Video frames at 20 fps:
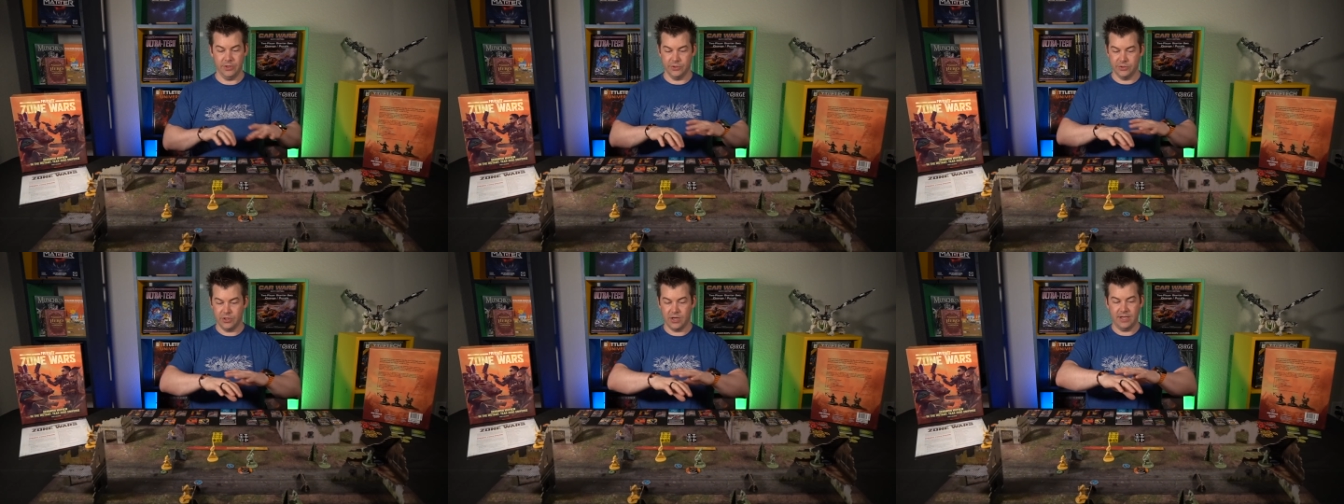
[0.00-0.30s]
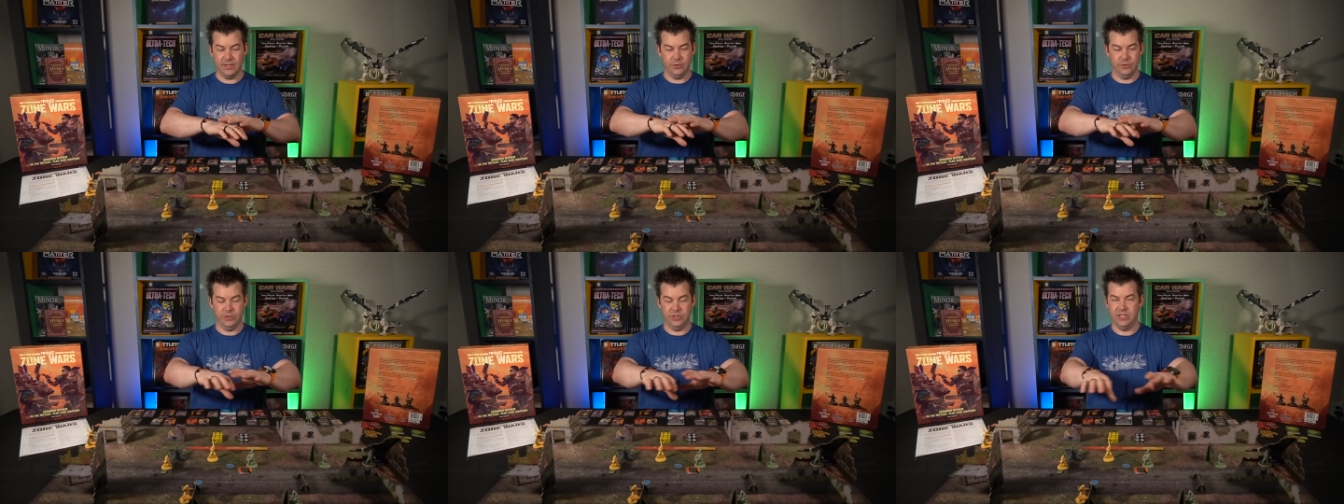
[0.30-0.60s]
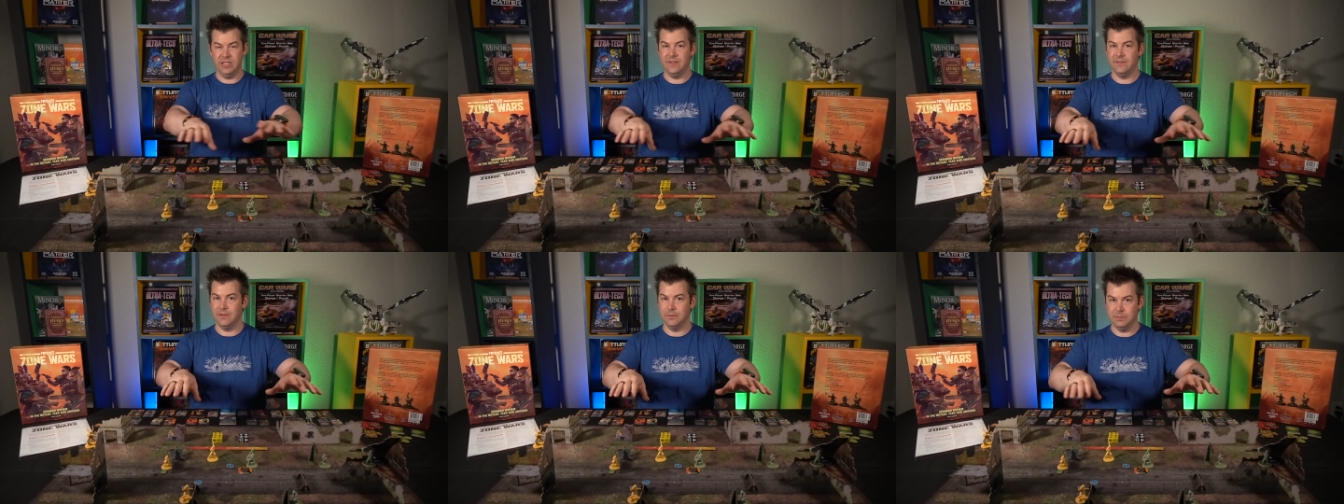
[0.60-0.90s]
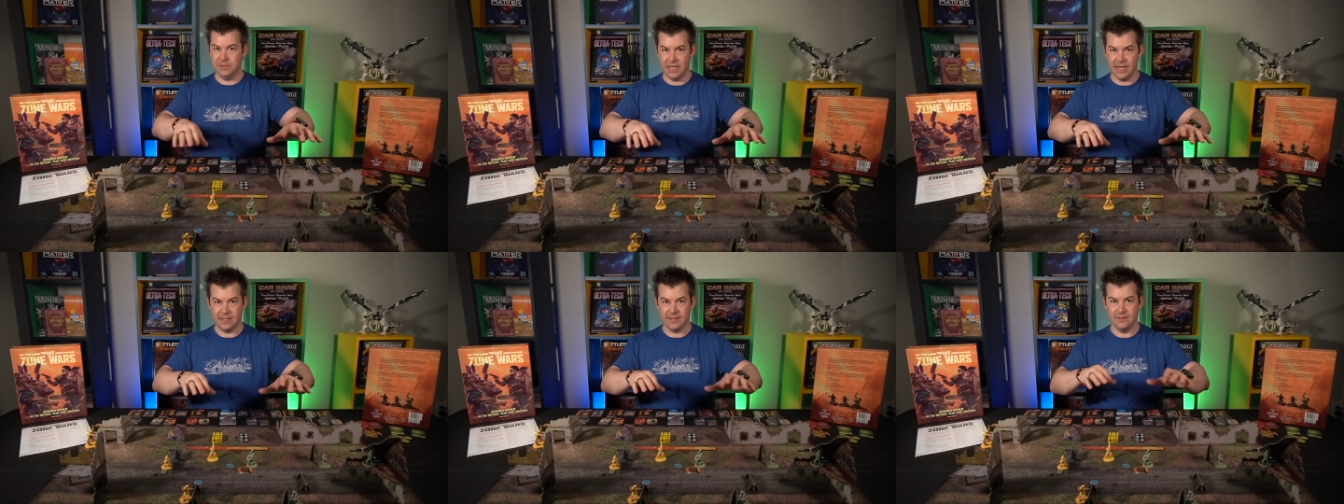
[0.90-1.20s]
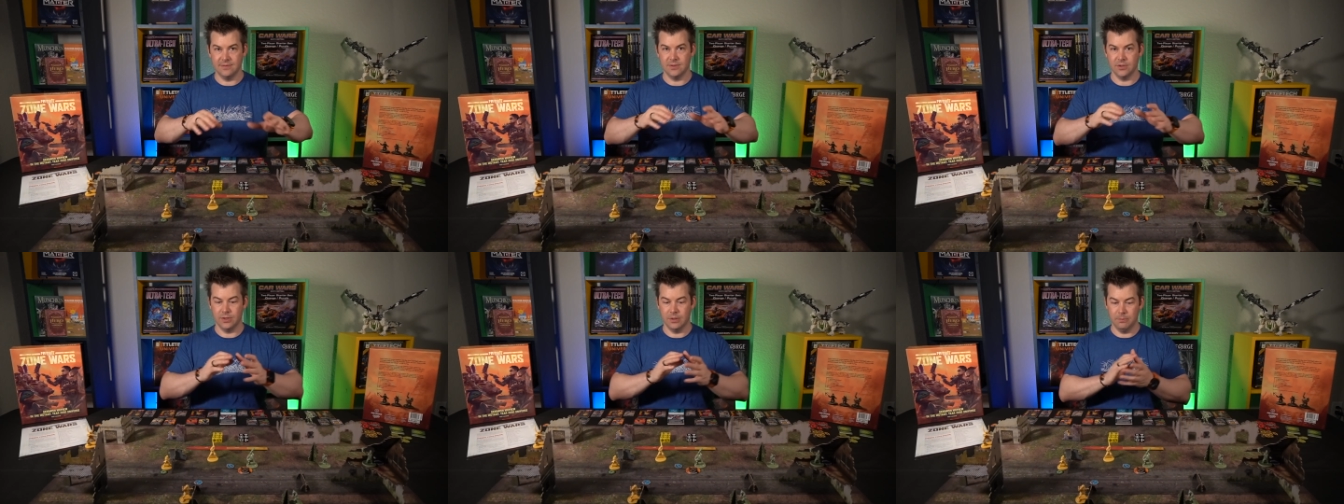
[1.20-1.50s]
You're trying to achieve
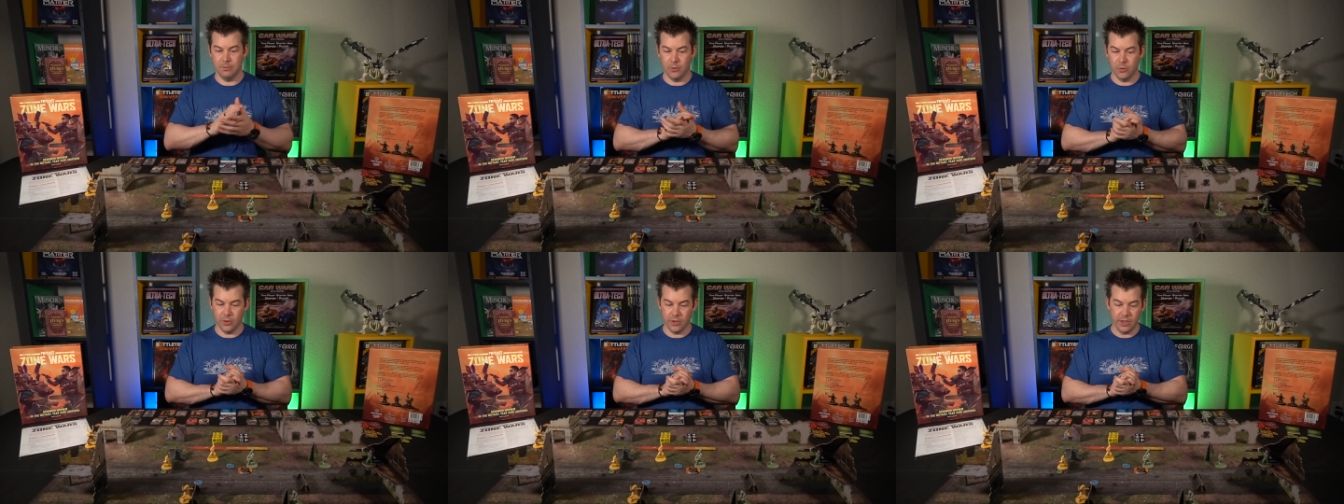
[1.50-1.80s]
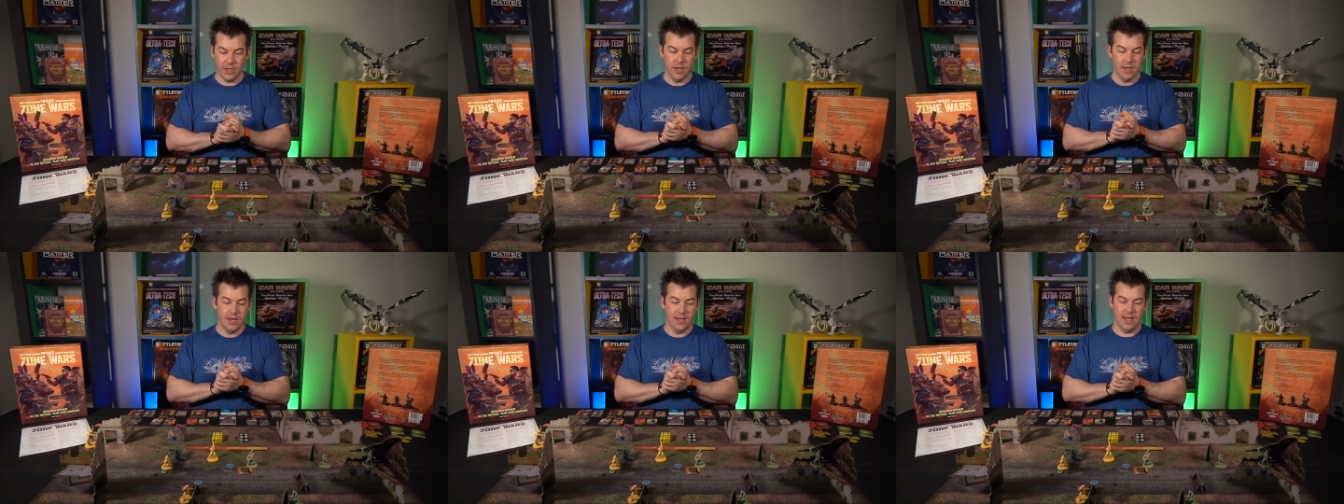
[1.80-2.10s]
objectives on the board,